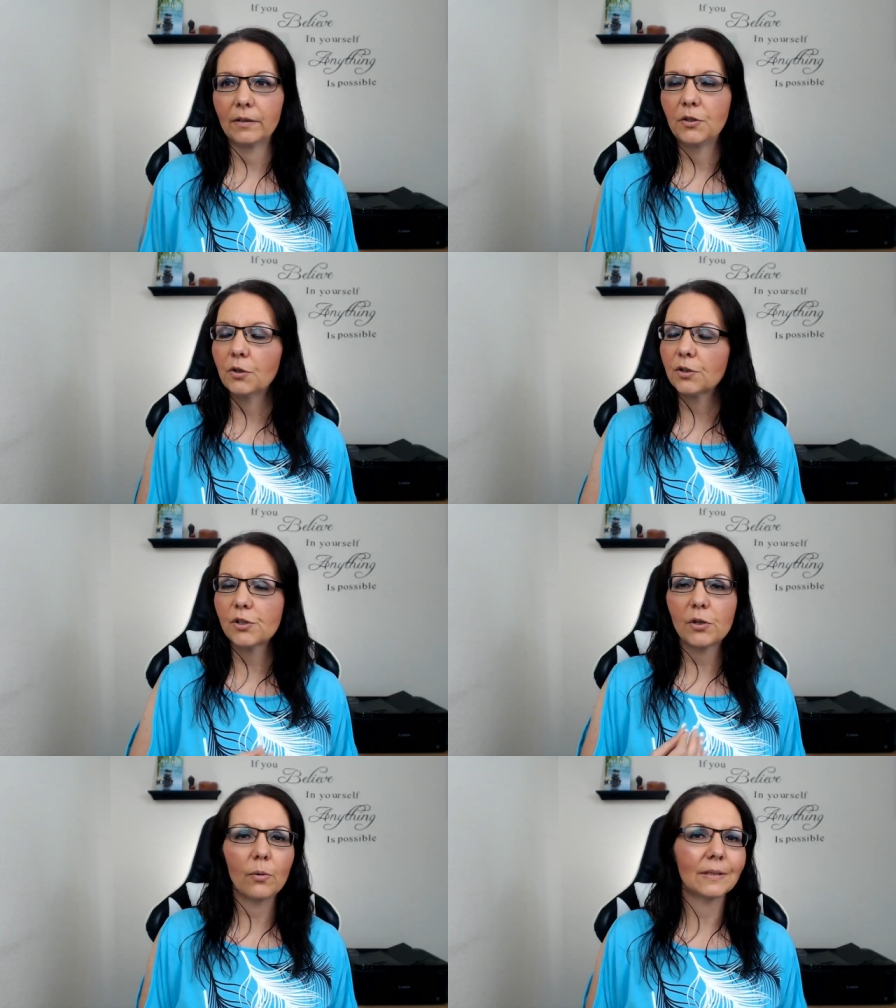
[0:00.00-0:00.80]
Your
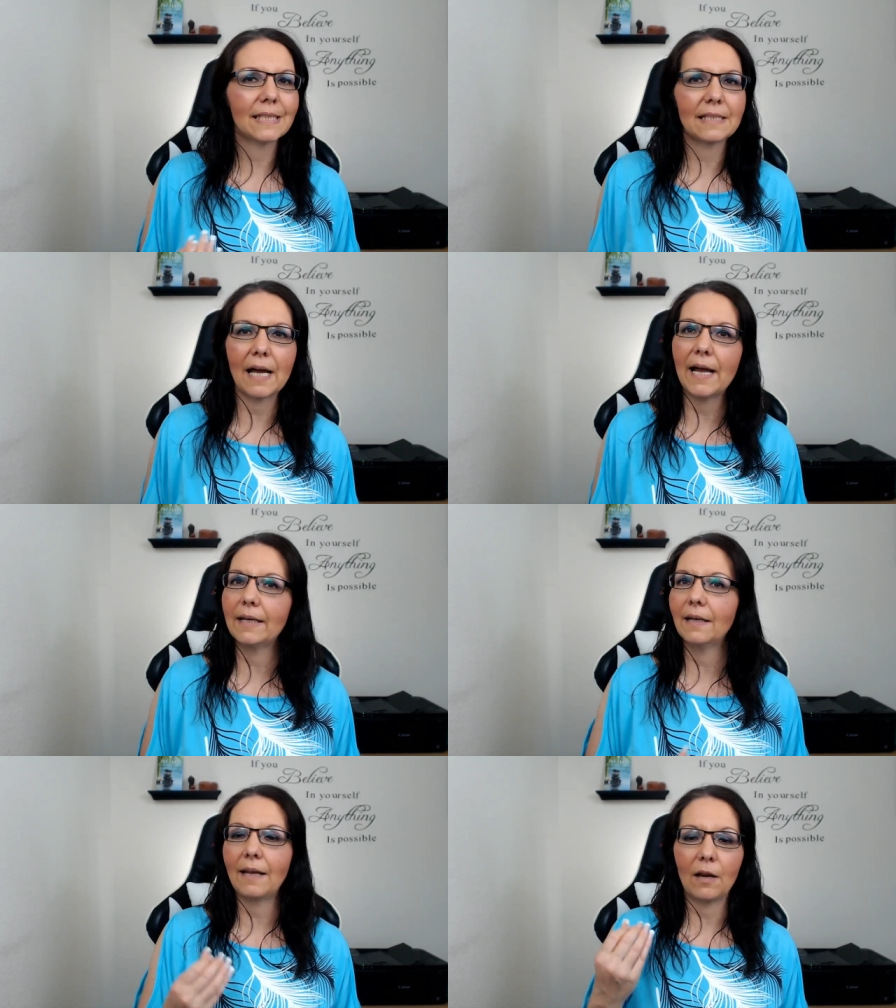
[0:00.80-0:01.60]
soul
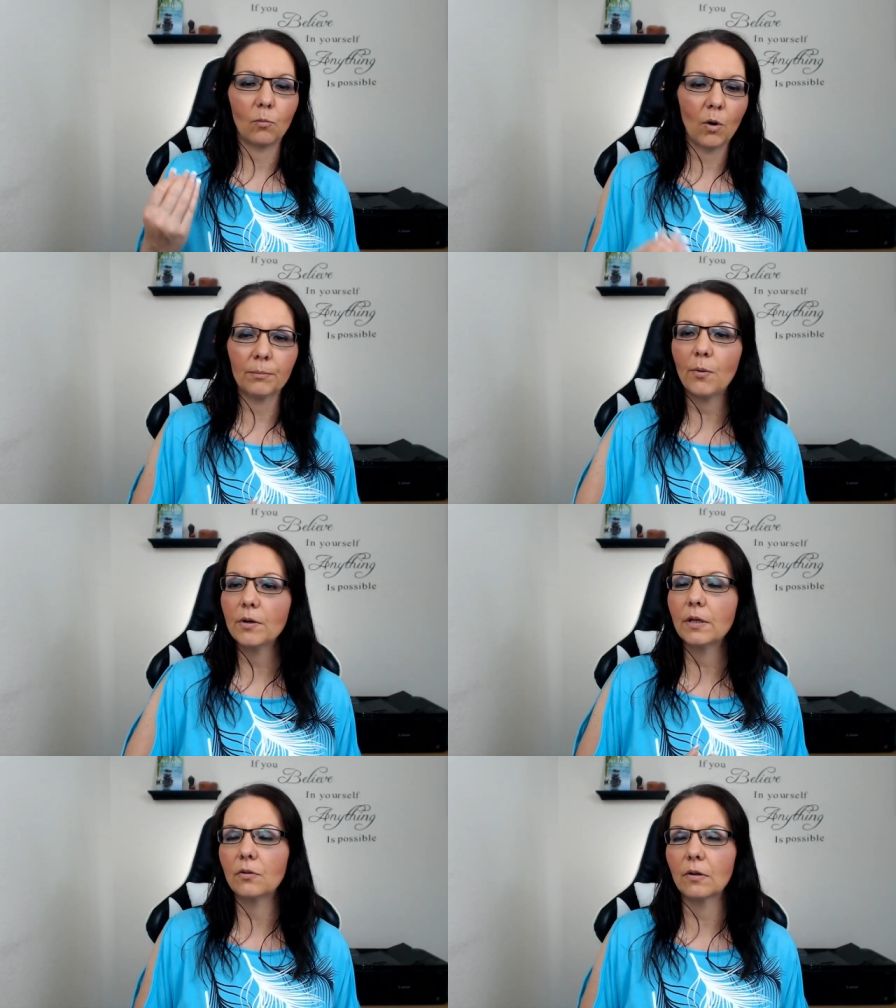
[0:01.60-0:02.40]
decided at one point
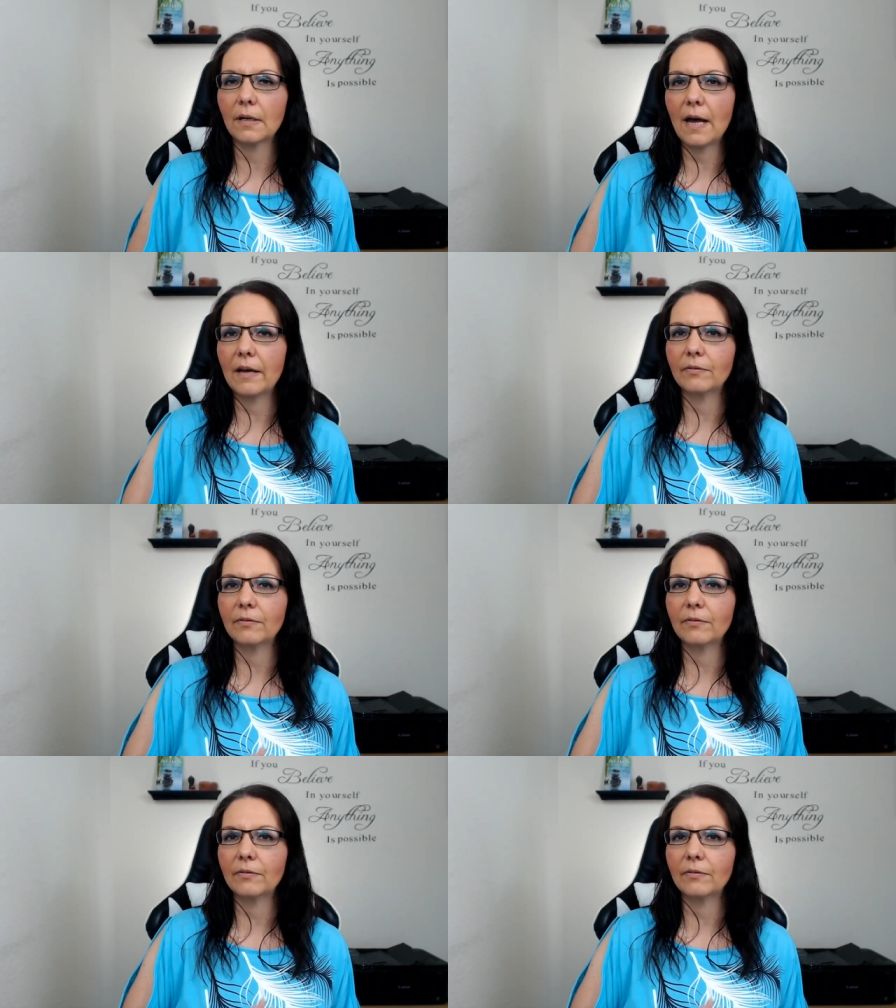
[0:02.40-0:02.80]
in your life